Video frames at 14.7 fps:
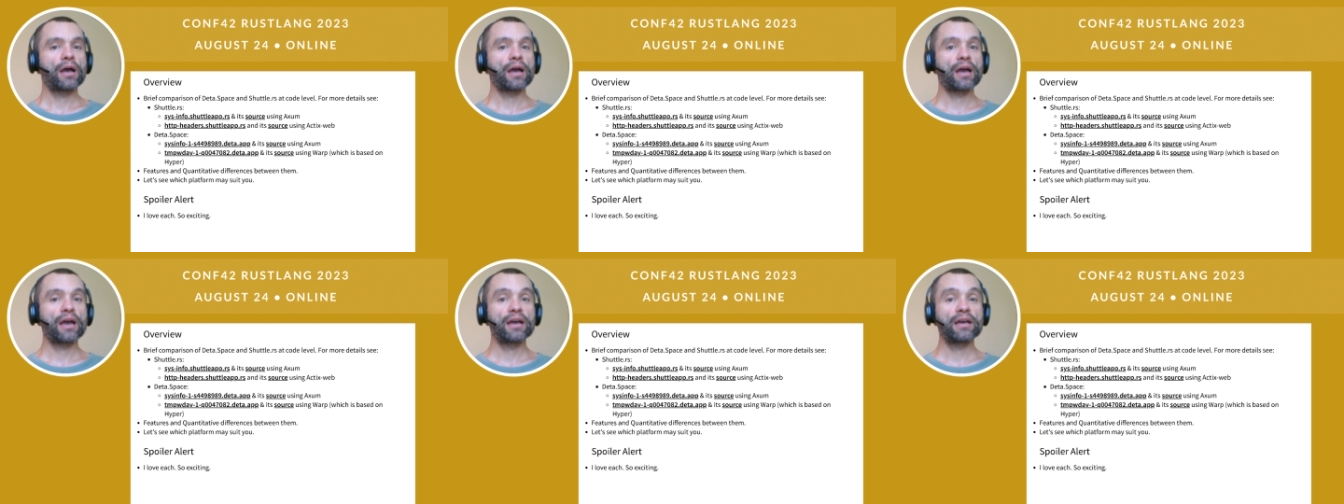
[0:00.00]

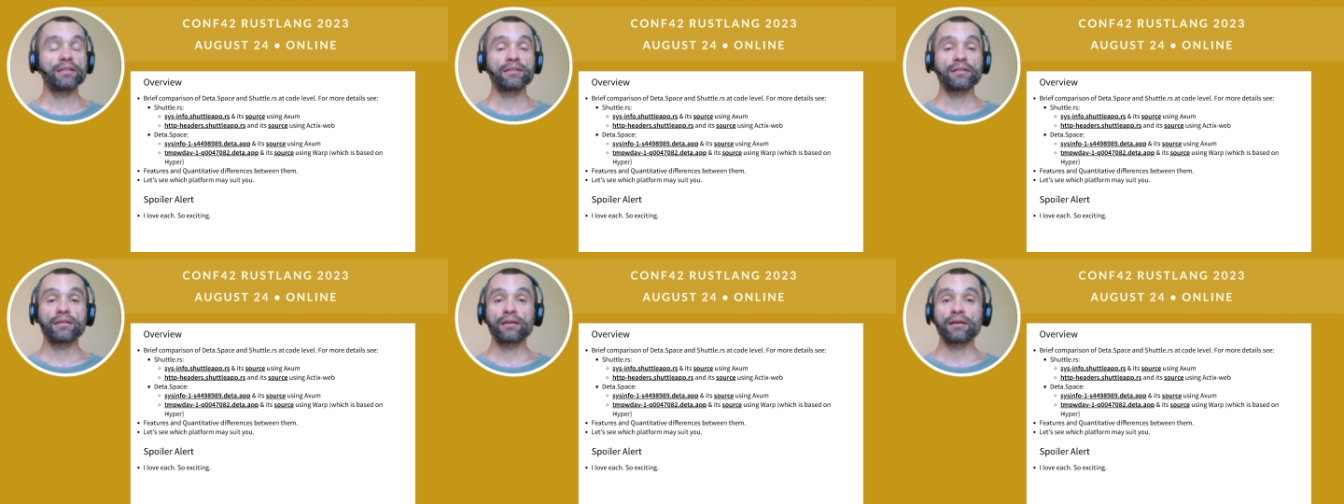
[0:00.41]

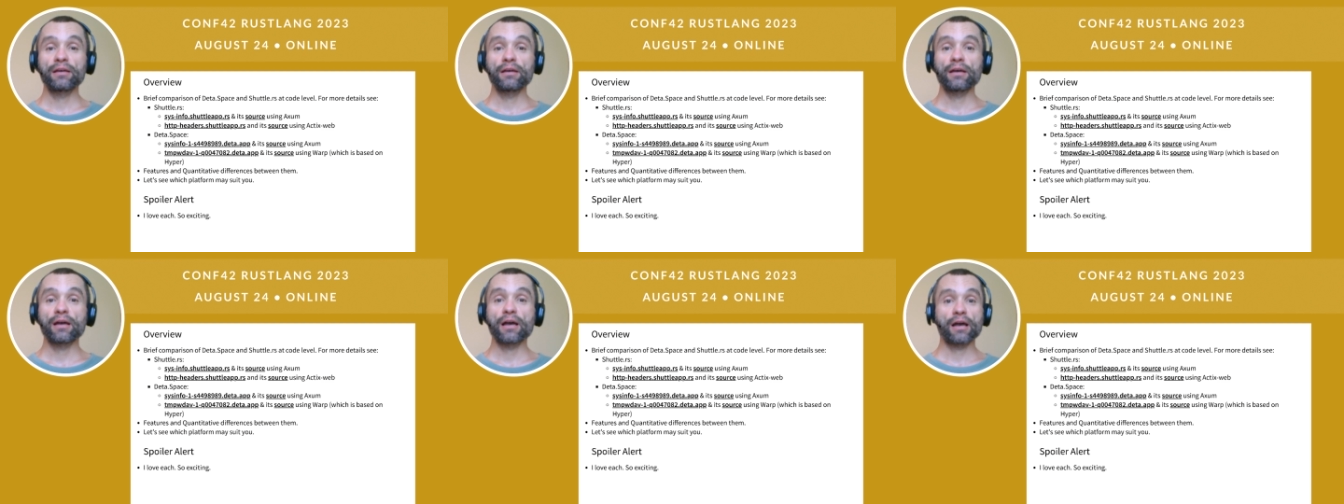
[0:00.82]
And
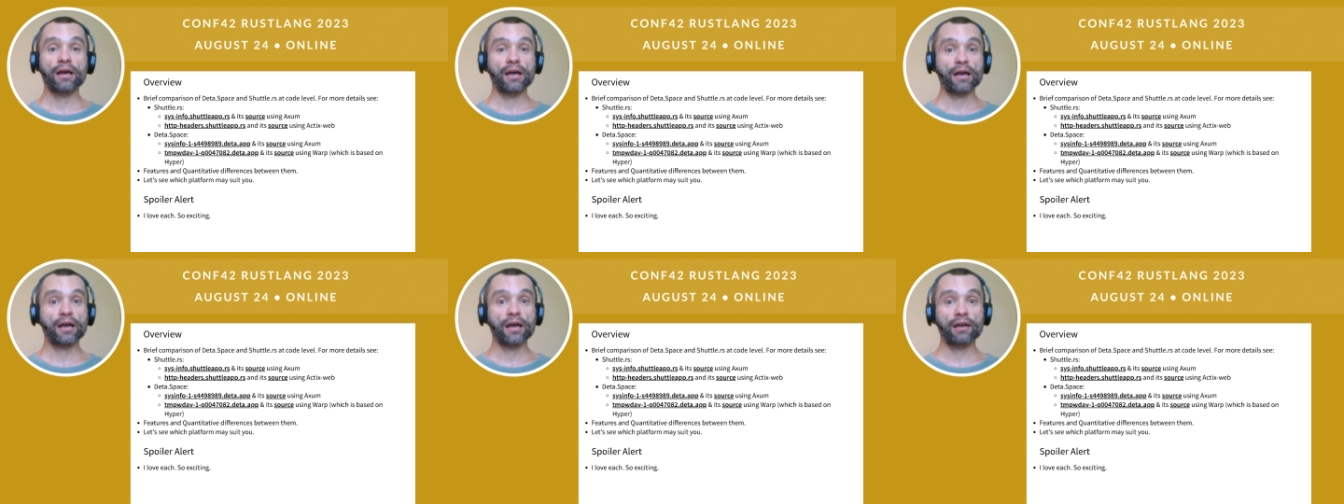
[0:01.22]
uh,
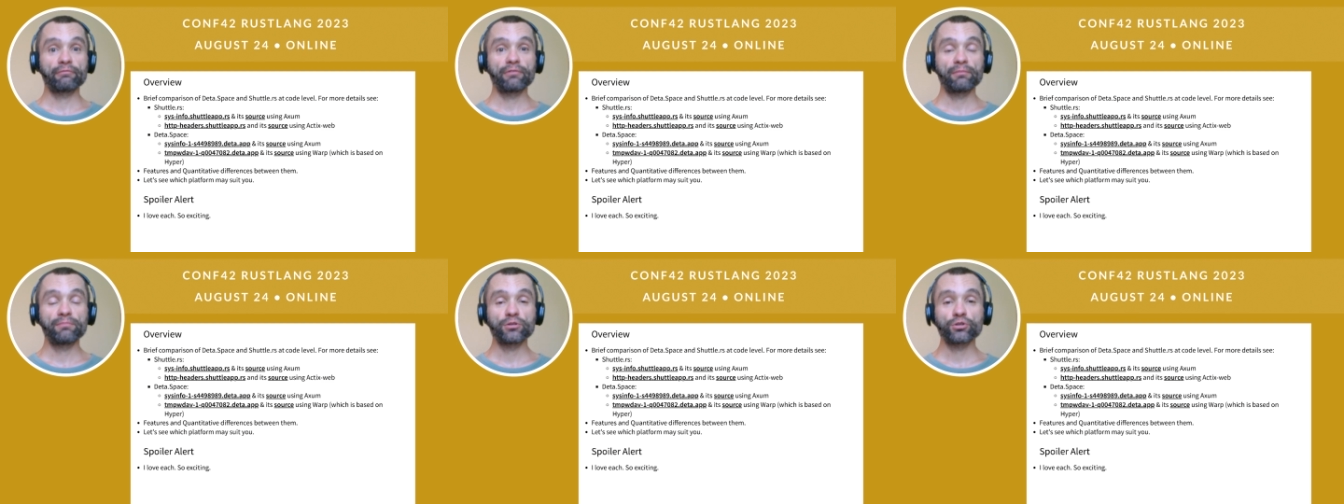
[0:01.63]
I
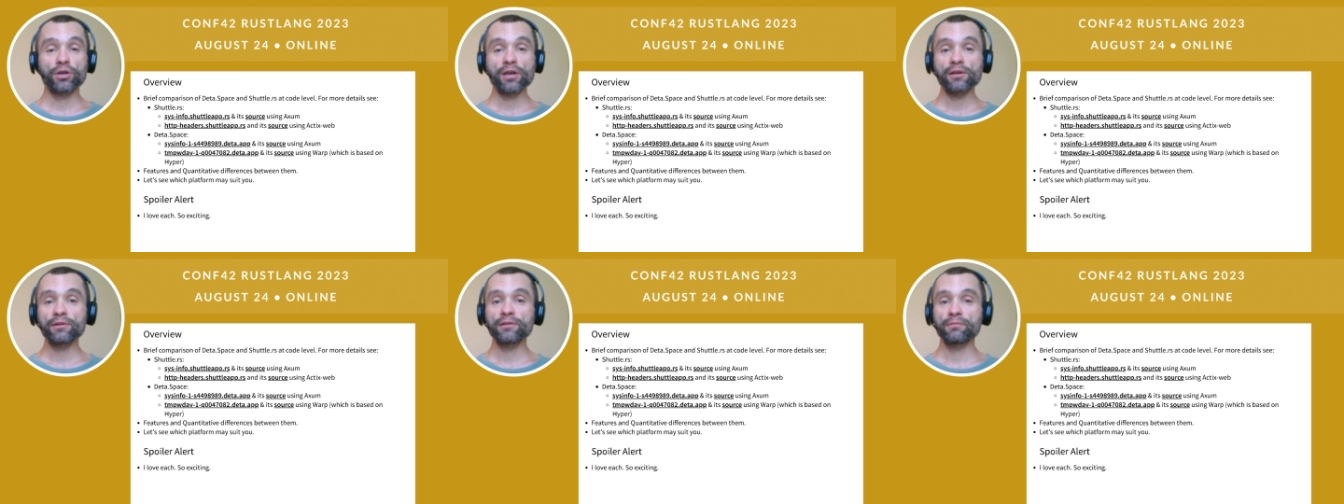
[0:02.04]
will be
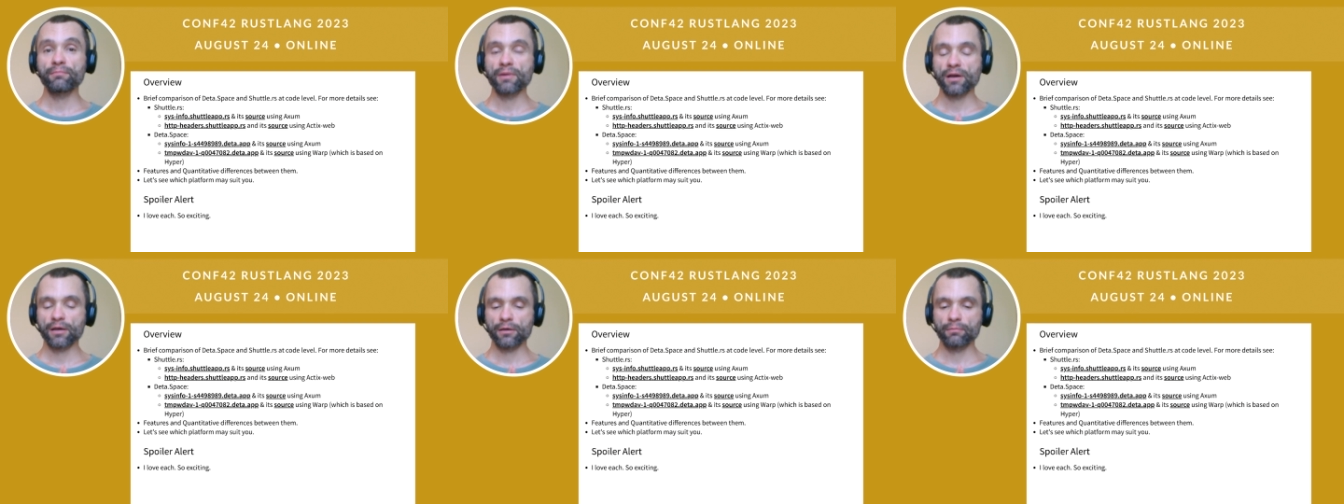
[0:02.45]
sharing
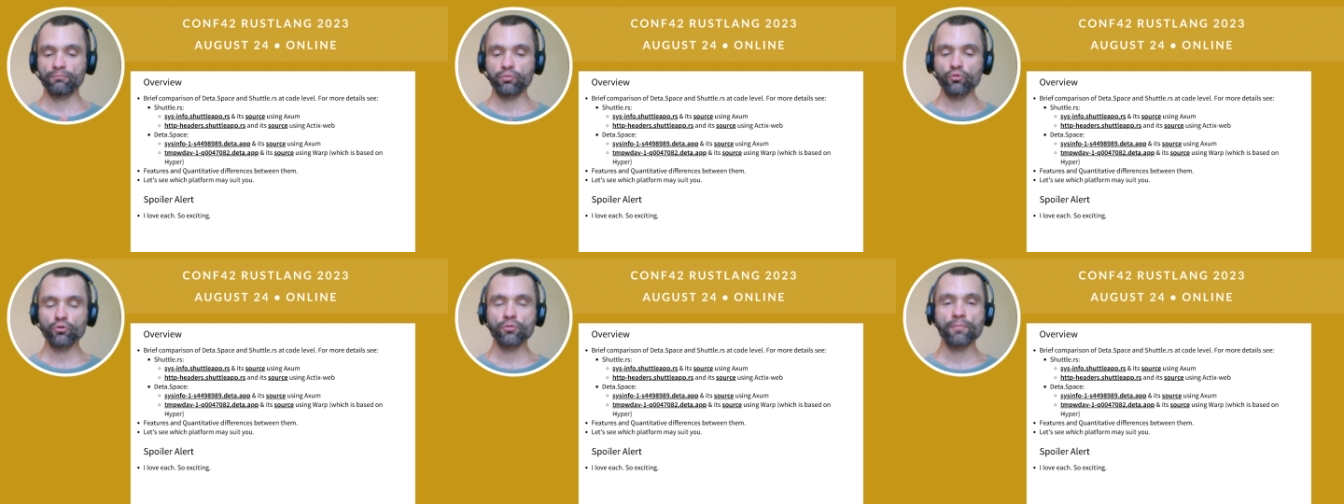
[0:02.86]
my
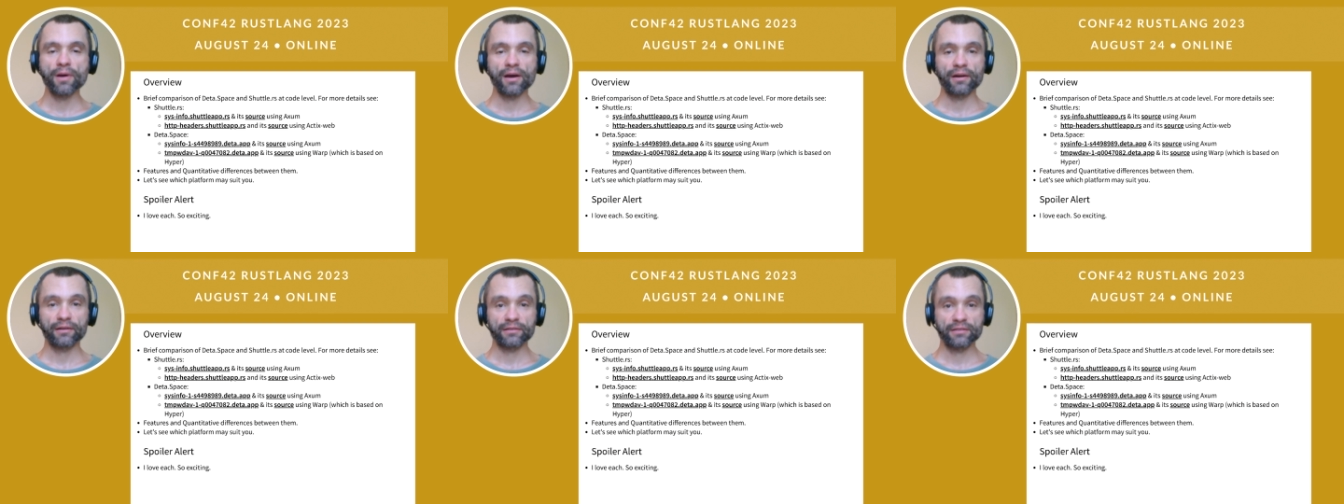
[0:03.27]

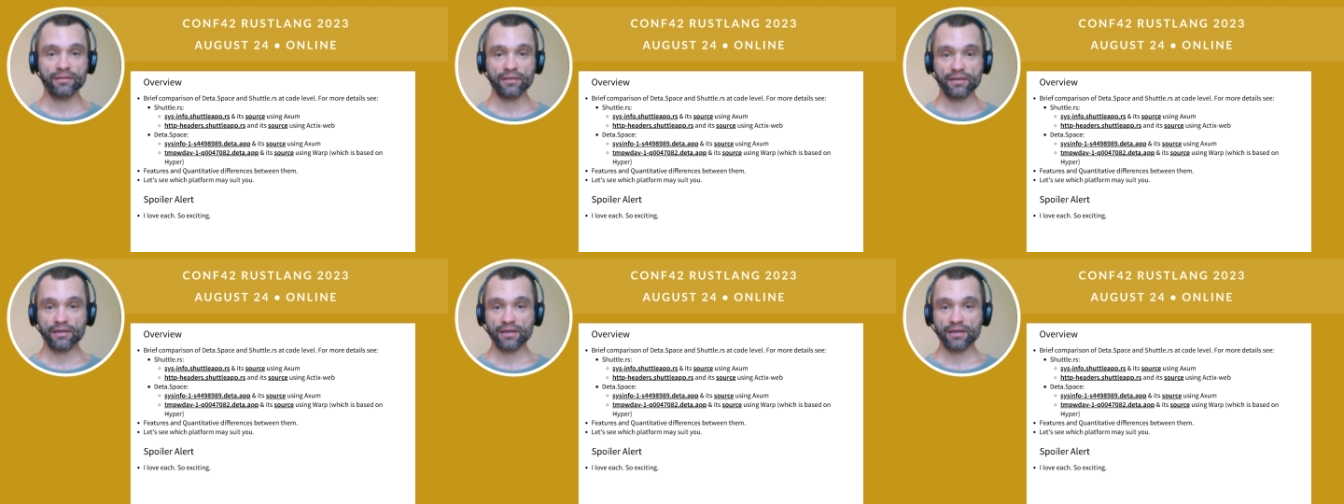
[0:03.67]
bookmarks